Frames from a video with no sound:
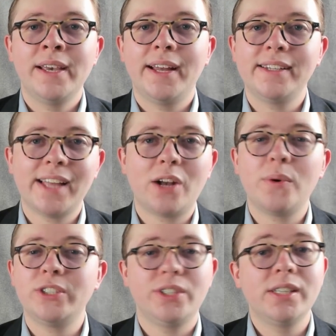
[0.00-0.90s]
And as that
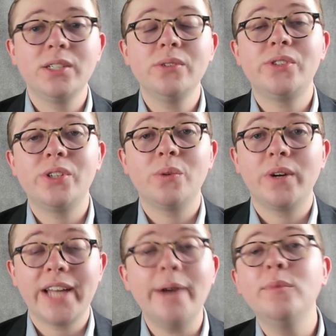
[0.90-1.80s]
question alludes to,
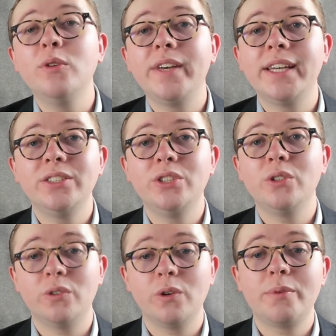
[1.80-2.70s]
we're now moving into
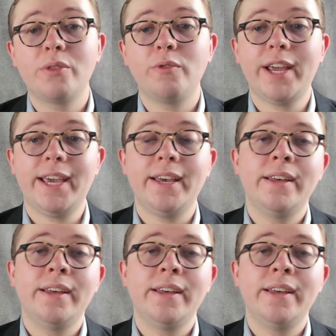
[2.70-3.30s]
Group 3.